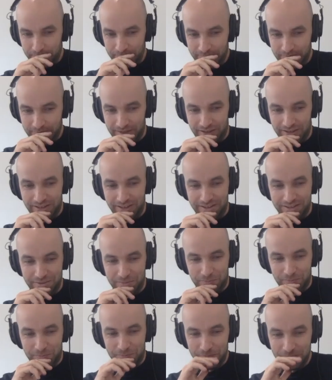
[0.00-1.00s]
taking the
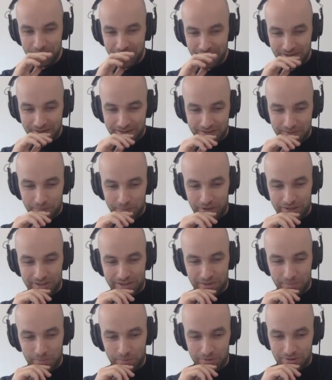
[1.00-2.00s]

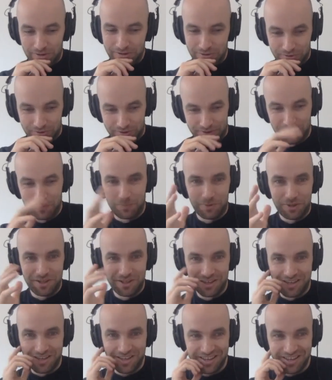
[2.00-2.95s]
pineapple or the piña